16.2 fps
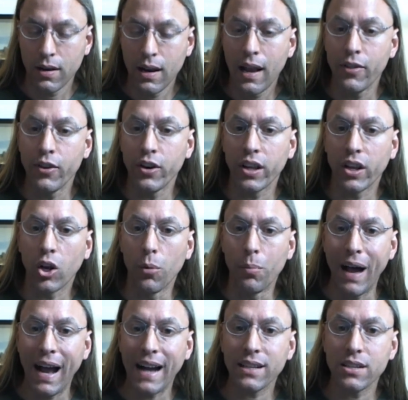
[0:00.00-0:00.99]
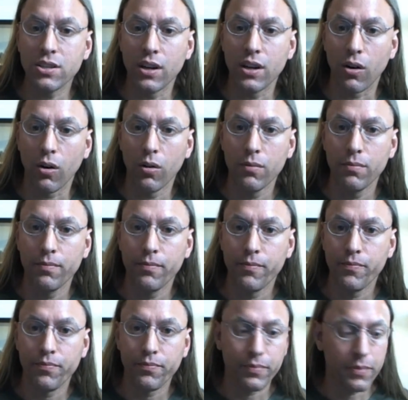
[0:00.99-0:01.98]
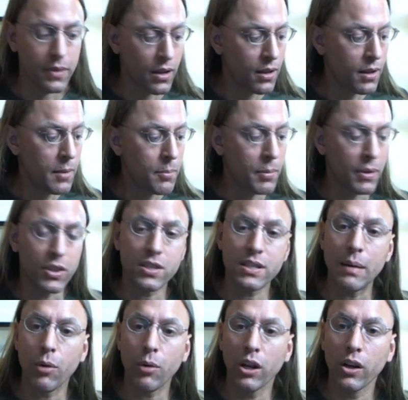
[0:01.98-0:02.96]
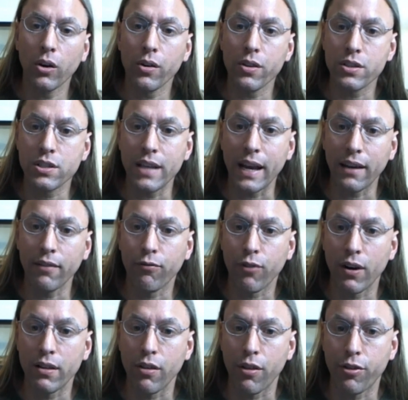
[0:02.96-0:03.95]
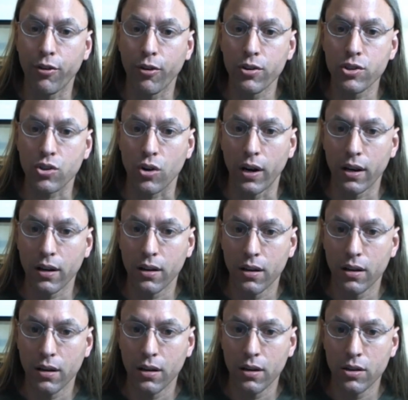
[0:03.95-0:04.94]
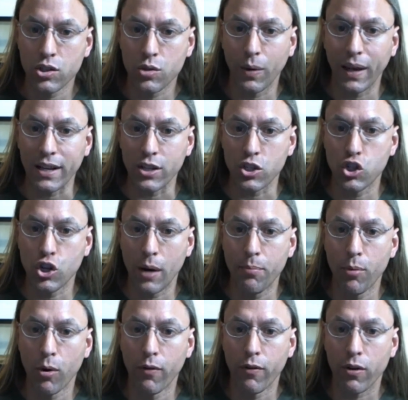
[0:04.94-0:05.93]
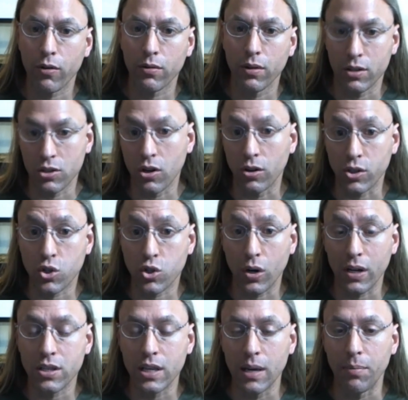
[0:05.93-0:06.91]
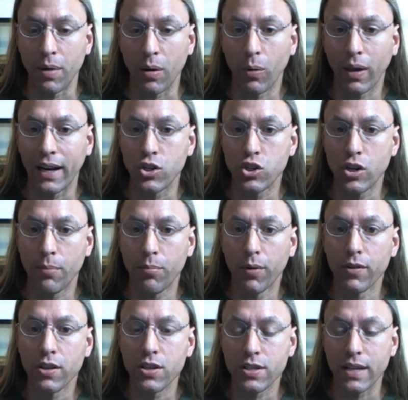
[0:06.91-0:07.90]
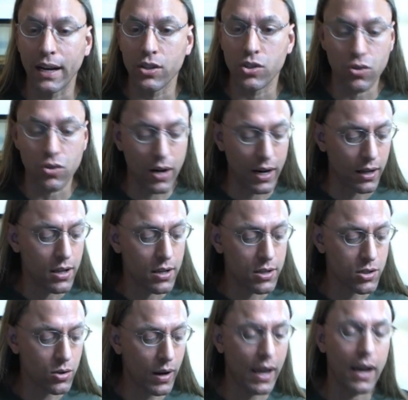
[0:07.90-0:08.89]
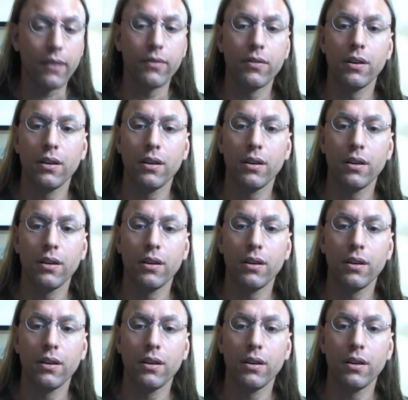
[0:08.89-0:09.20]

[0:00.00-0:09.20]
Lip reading: Then you're going to go back to 0, but this time we're going to go to the 2nd fret of the 3rd string. So we got to jump over, it's called string skipping. We got to jump over the 2nd string. So I have...